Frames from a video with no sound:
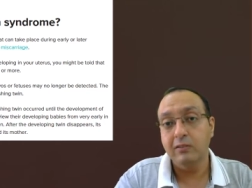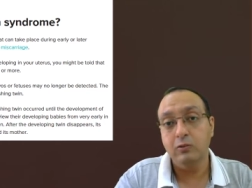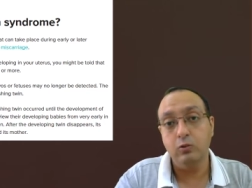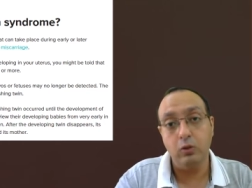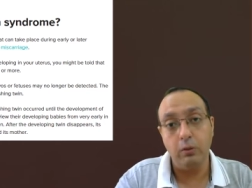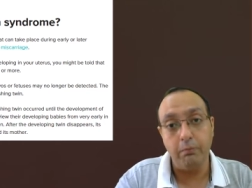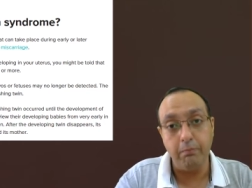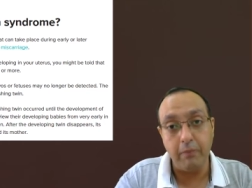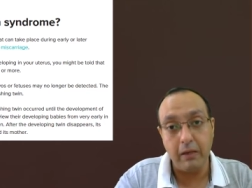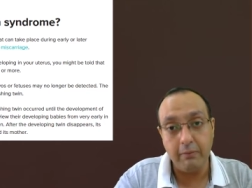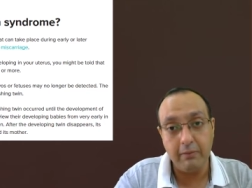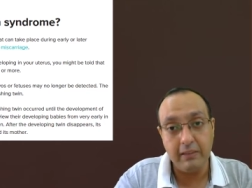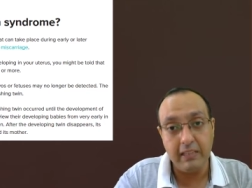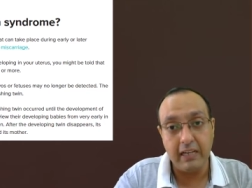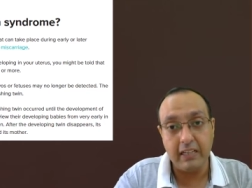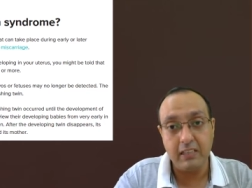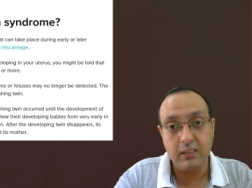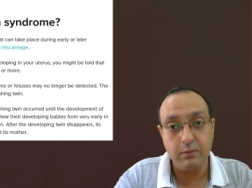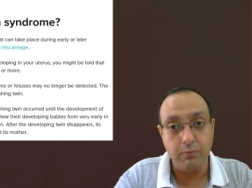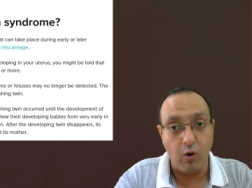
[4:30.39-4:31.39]
So the baby
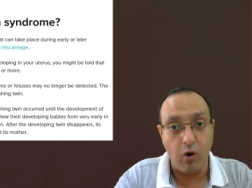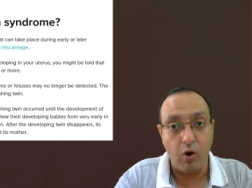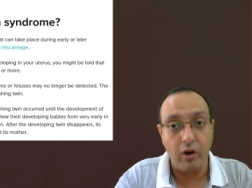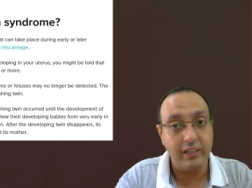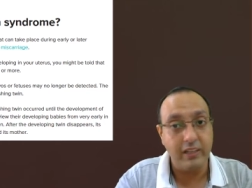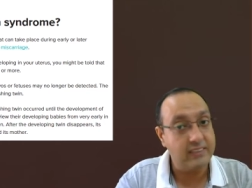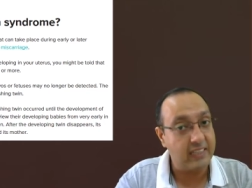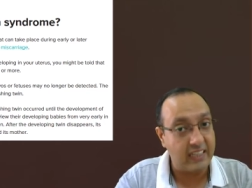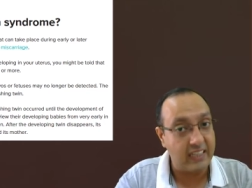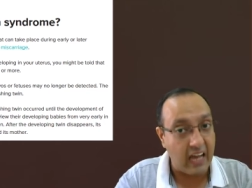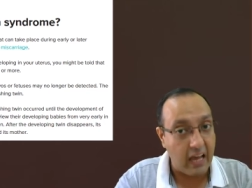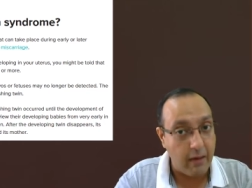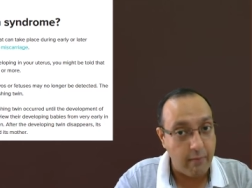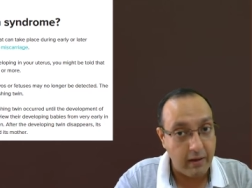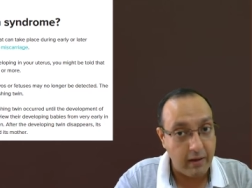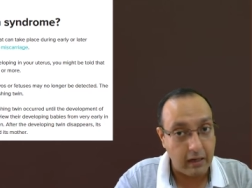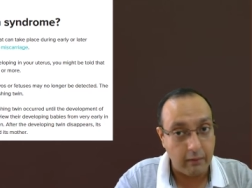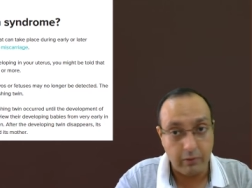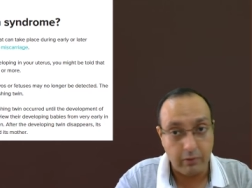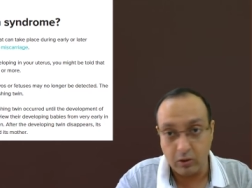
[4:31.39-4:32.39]
that is born is a
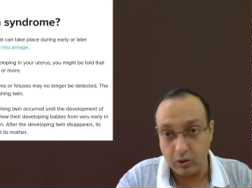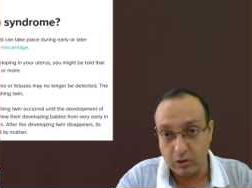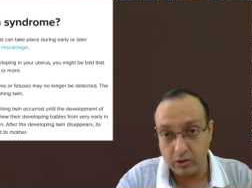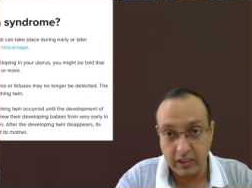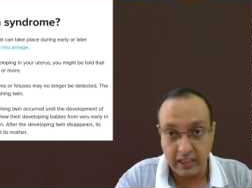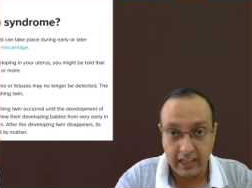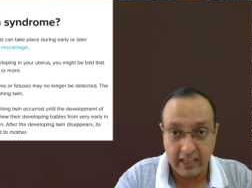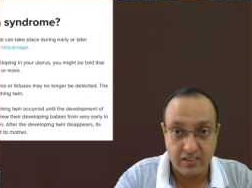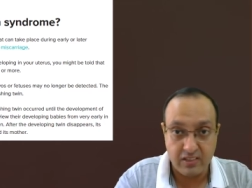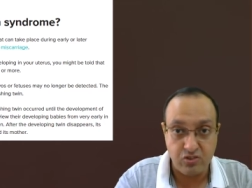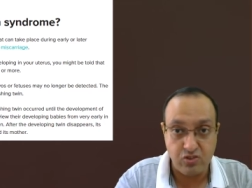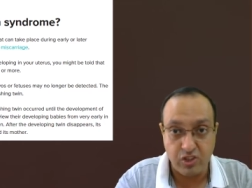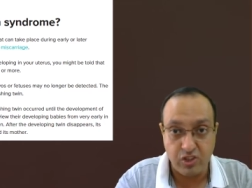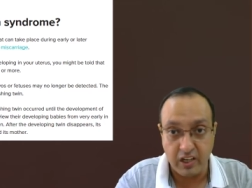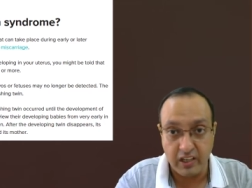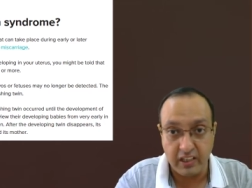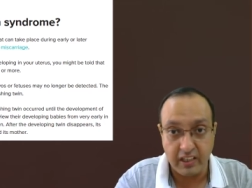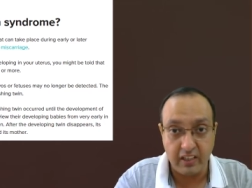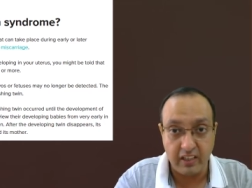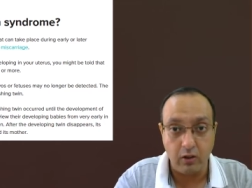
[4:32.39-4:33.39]
chimera because it has
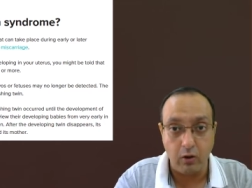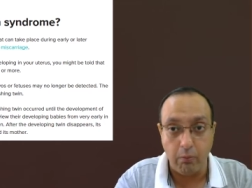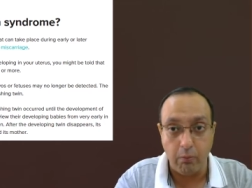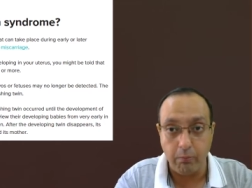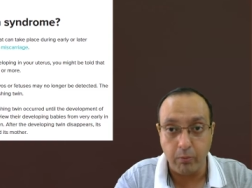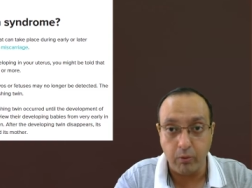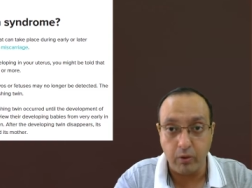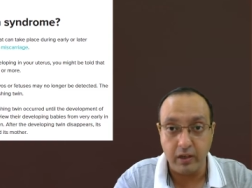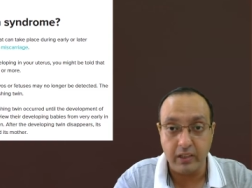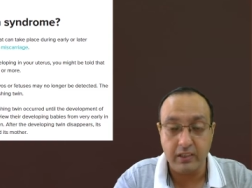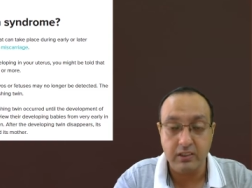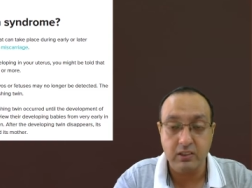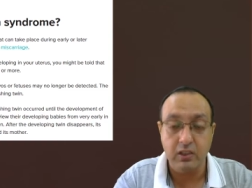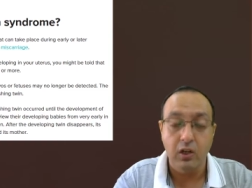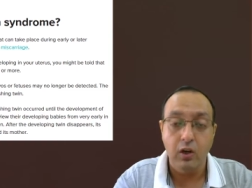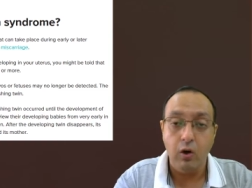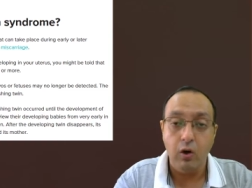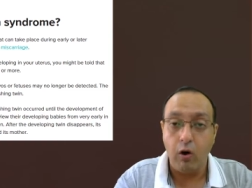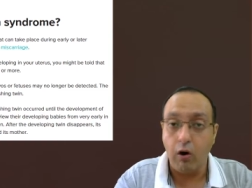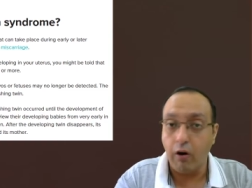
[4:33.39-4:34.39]
genetic components
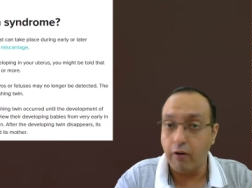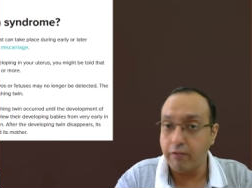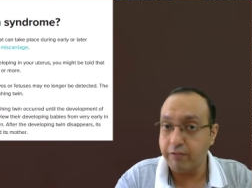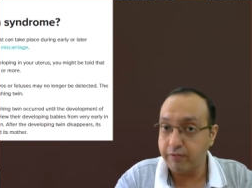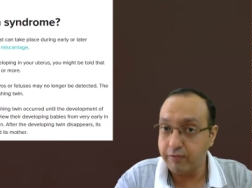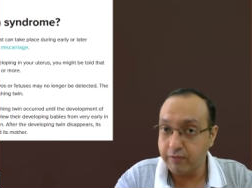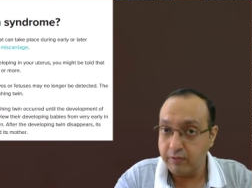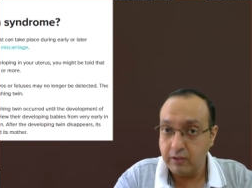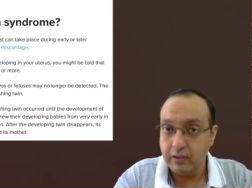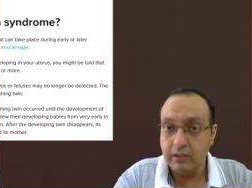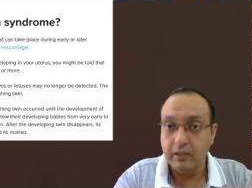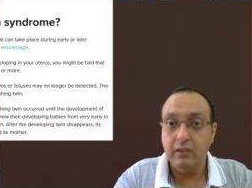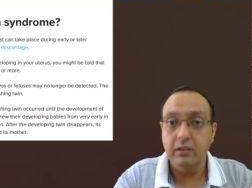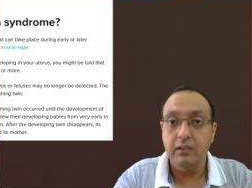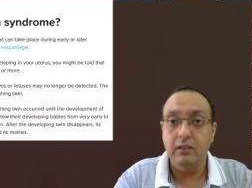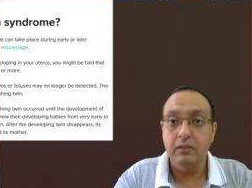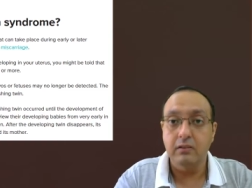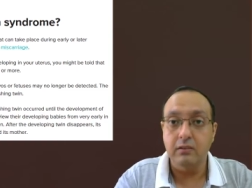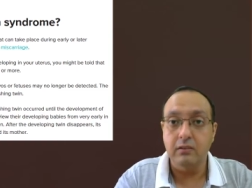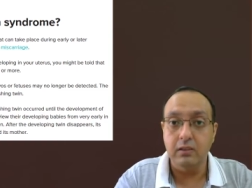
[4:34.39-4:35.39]
of
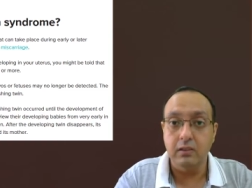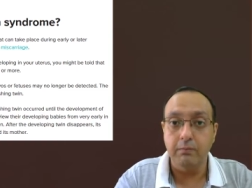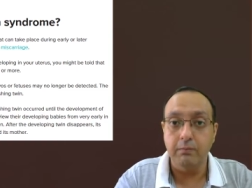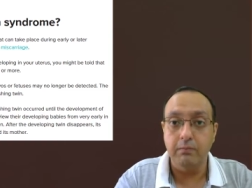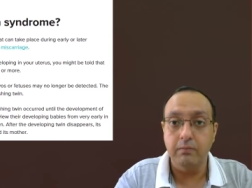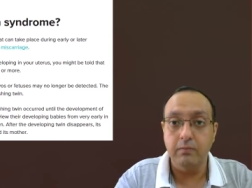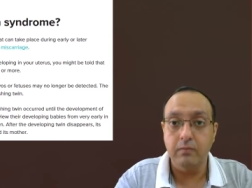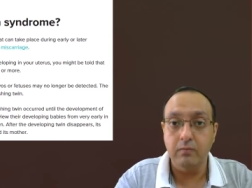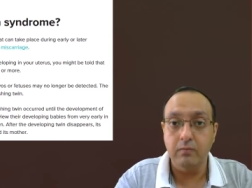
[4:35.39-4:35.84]
the